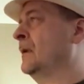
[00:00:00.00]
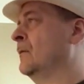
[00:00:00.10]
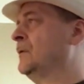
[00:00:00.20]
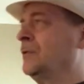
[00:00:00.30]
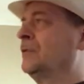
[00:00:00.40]

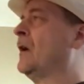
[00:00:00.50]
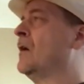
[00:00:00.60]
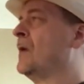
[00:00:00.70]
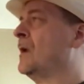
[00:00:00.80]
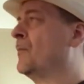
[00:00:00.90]
what's your
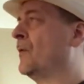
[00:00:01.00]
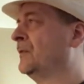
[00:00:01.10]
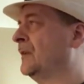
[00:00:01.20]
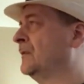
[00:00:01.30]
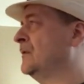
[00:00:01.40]
songwriting
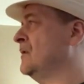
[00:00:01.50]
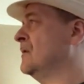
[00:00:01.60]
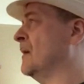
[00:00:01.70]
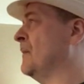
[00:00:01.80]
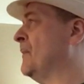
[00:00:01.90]
process? Do you
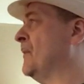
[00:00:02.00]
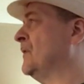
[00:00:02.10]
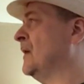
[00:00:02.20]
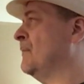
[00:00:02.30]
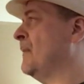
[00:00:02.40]
come up with
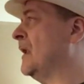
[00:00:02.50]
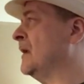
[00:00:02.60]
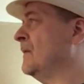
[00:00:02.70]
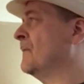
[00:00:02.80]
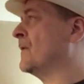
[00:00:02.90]
the
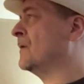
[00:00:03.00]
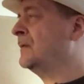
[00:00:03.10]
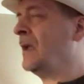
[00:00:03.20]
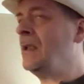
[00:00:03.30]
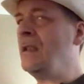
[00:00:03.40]
melody
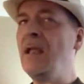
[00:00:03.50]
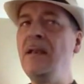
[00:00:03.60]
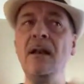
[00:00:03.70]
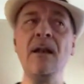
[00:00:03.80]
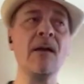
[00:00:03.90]
first and then
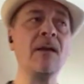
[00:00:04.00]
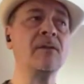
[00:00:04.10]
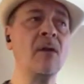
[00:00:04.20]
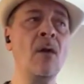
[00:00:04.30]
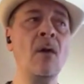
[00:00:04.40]
the
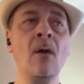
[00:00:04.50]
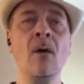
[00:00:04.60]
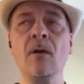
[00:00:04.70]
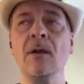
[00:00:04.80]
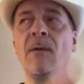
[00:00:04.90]
lyrics,
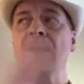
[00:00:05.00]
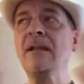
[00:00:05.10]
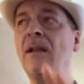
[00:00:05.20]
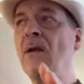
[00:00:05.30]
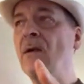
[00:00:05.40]
or do you write
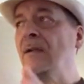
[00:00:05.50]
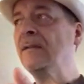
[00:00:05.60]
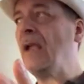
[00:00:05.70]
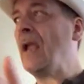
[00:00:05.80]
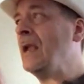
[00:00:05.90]
the
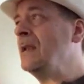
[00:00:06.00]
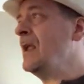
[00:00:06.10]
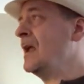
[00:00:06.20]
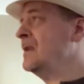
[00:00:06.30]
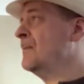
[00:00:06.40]
lyrics and
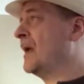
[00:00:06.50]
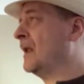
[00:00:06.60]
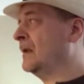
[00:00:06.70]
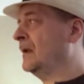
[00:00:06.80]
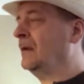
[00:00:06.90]
then the
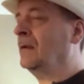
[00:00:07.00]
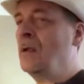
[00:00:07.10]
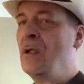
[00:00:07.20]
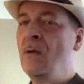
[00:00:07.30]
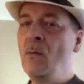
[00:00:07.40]
melody?
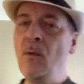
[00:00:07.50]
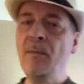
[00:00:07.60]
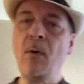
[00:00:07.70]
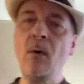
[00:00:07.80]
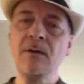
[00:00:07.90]

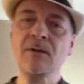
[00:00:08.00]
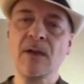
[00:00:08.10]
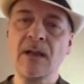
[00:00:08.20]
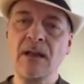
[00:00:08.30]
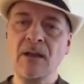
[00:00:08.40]
With
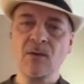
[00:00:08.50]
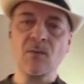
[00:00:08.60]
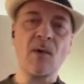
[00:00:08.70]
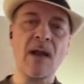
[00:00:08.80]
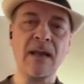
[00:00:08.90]
poetry, you're
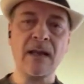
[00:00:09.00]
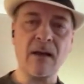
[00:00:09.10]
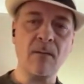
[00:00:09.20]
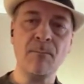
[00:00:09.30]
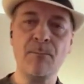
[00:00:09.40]
writing it
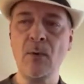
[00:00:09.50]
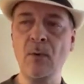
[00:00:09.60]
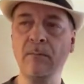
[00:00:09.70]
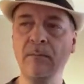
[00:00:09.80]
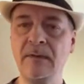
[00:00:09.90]
out,
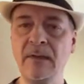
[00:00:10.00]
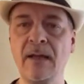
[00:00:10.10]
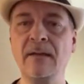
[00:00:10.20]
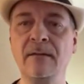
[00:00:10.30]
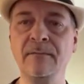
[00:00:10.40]
boom,
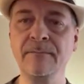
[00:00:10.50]
done,